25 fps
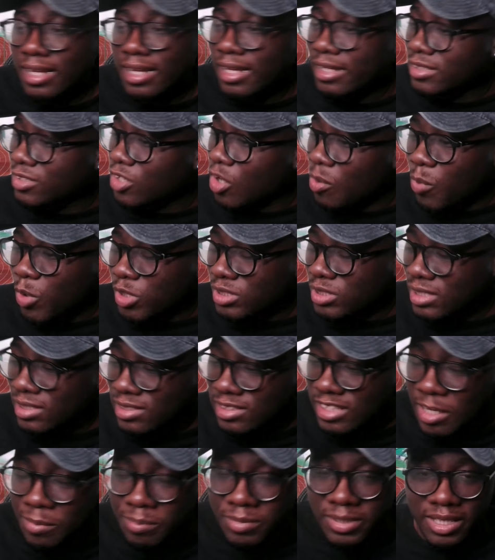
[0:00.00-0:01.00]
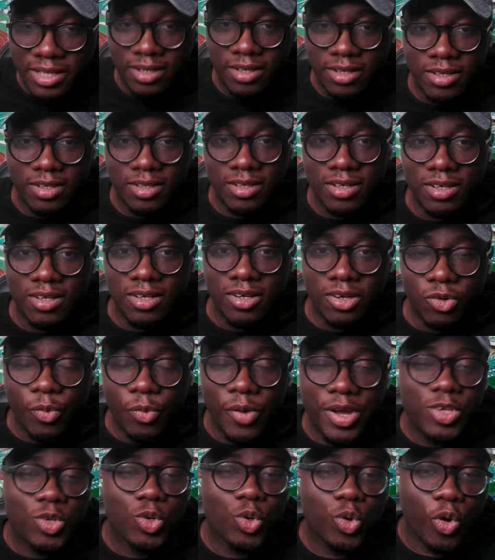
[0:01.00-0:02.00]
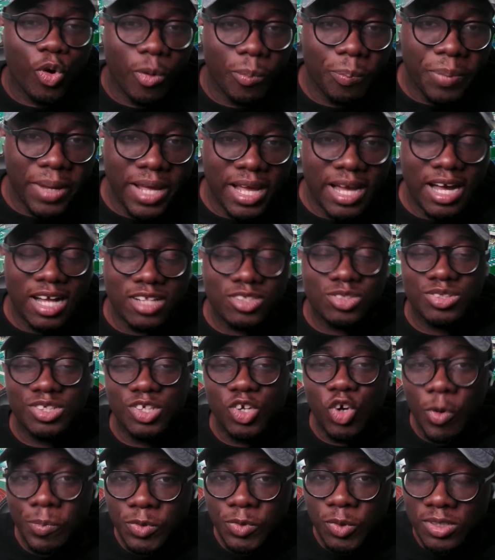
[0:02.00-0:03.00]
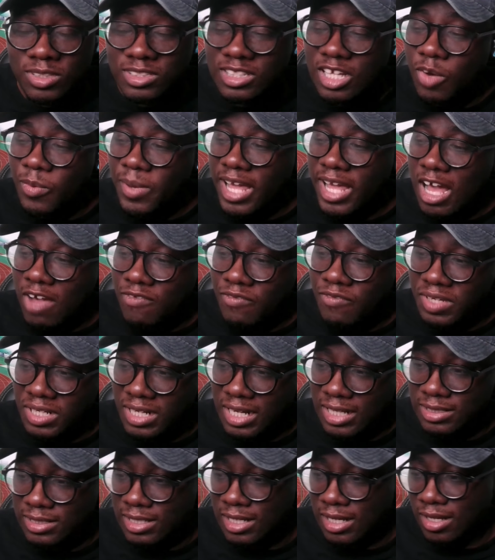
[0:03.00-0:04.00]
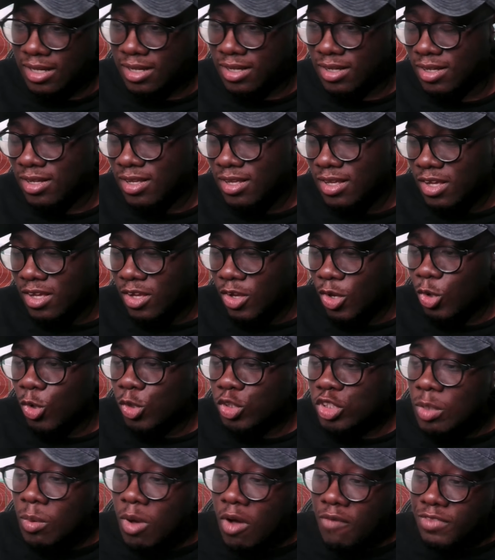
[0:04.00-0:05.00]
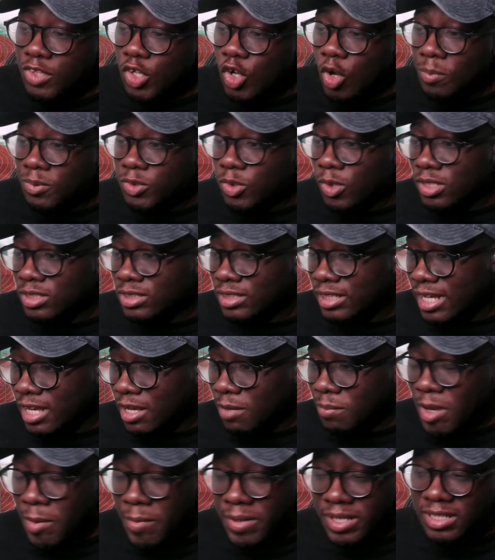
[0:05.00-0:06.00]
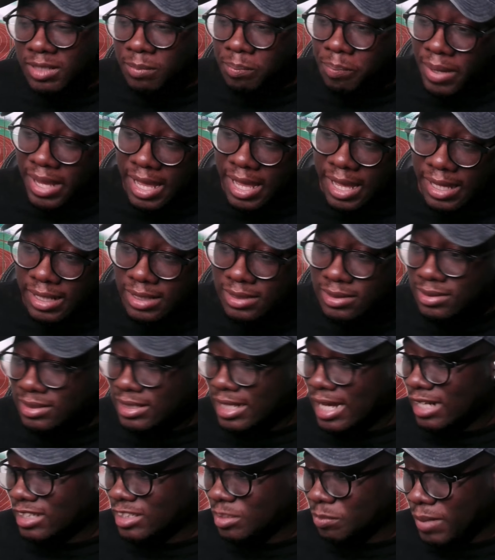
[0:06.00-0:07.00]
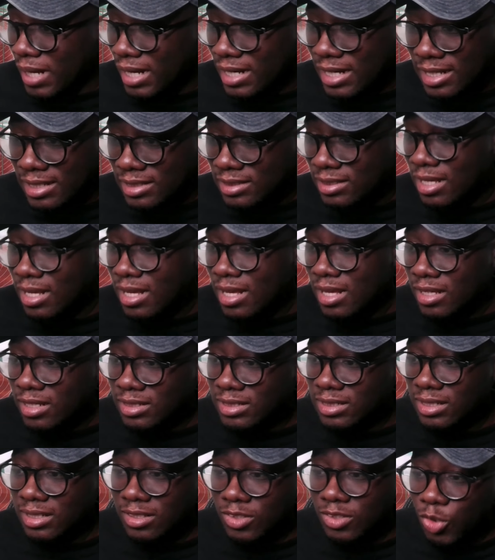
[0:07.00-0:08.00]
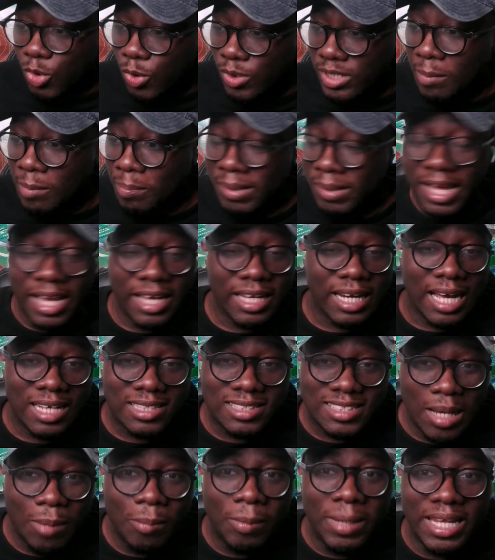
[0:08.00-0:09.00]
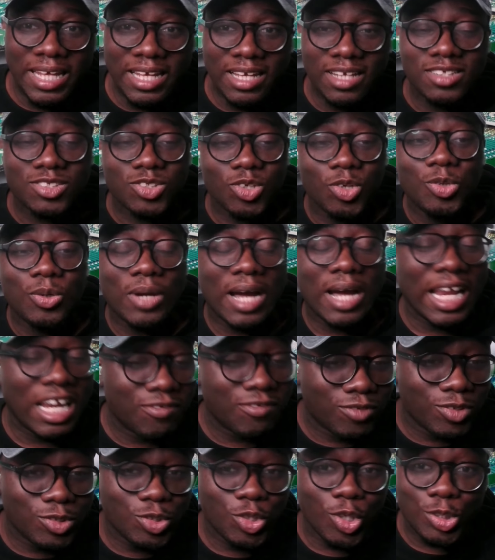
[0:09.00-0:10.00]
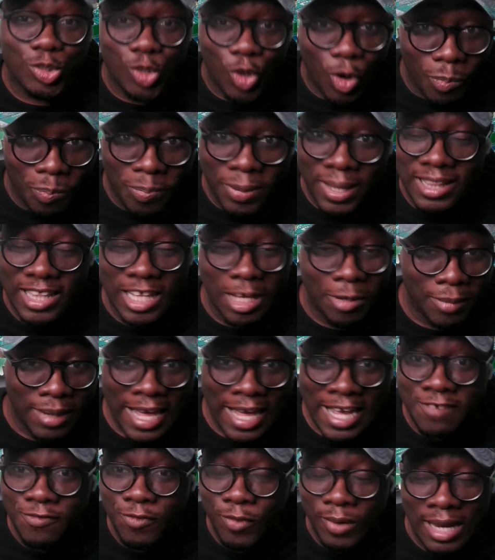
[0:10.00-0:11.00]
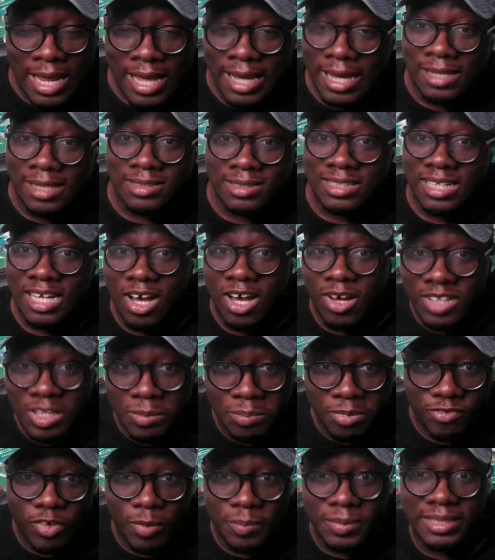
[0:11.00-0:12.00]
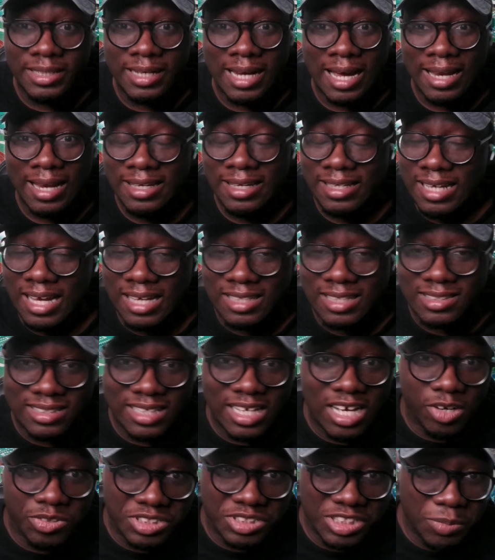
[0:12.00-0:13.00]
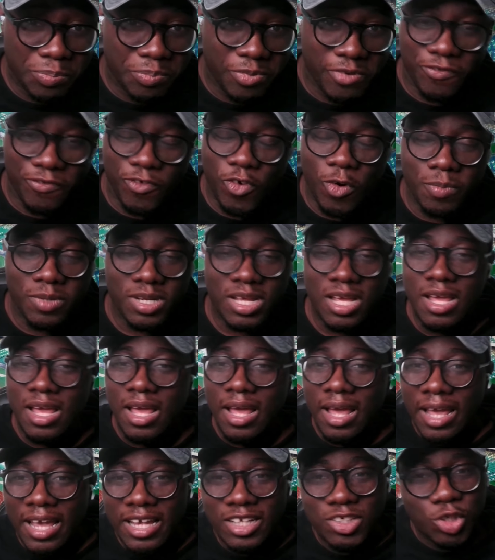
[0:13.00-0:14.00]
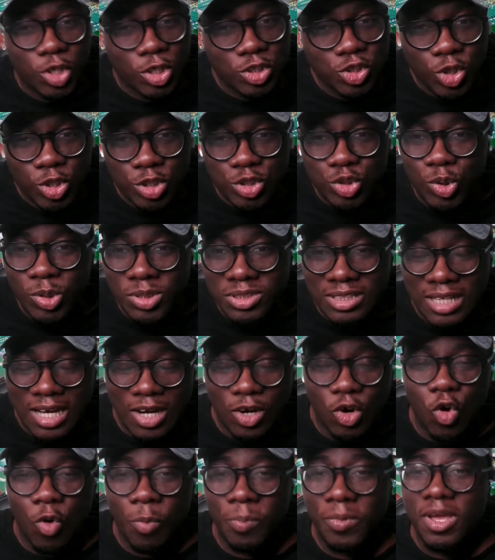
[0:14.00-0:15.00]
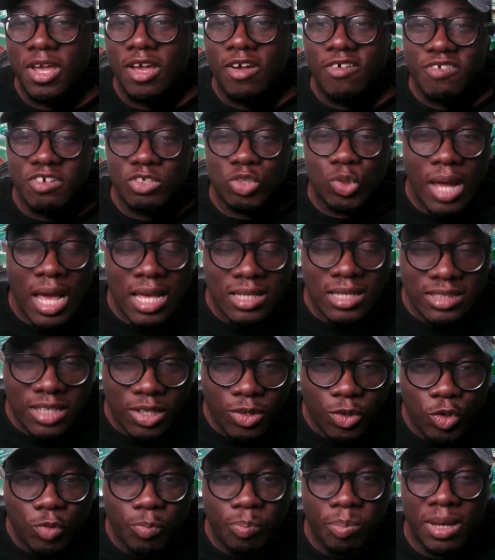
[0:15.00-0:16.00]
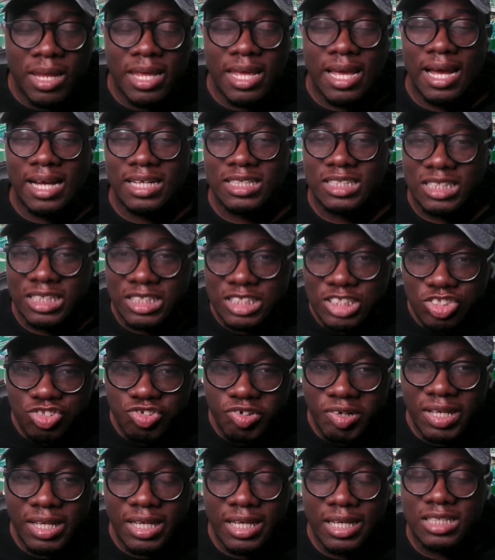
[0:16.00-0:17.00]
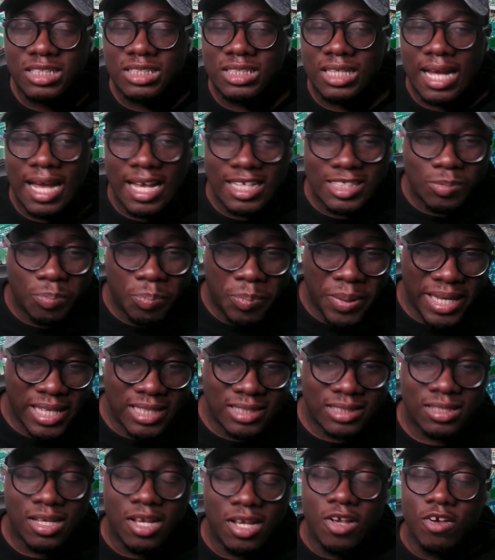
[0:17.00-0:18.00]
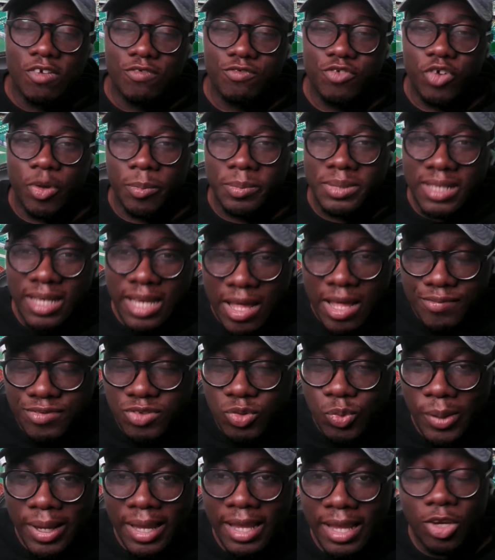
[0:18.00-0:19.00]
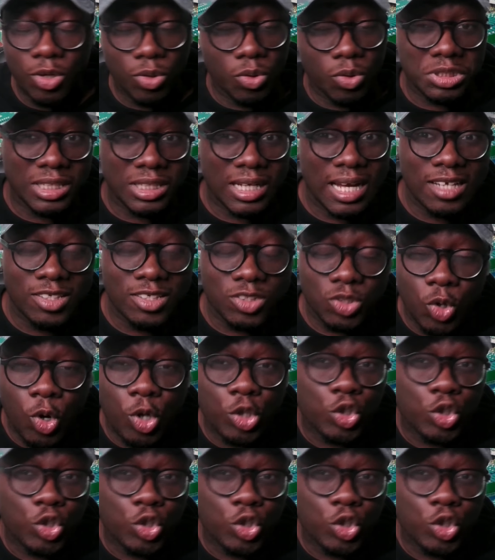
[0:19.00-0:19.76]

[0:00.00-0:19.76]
it's almost the same thing when you compare her to the options that we have in attack. Some of the options here, maybe the Pains, the Ajibades, they play in her same league. So you can even just compare them like for like and see how they performed in her league and see how she performed. It just does not stack up. Risola is a good player. She's tricky. She has pace from the left wing. She can score